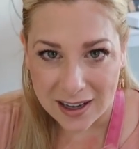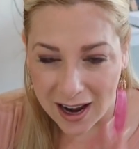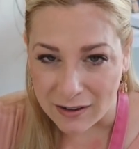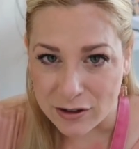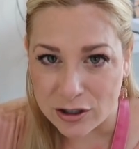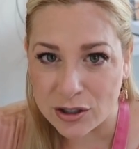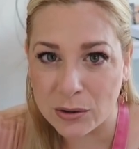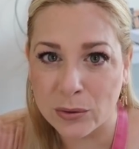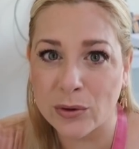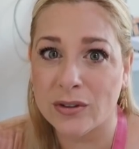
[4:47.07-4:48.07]
after
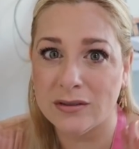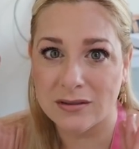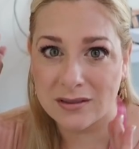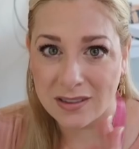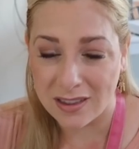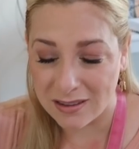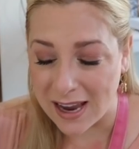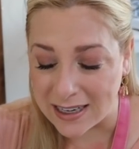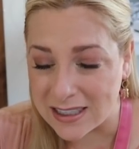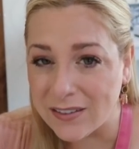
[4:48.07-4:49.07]
school
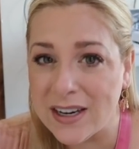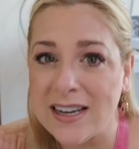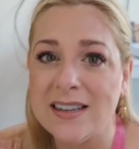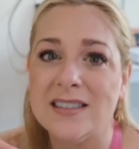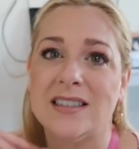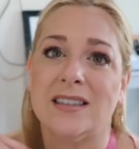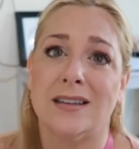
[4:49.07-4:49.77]
activities,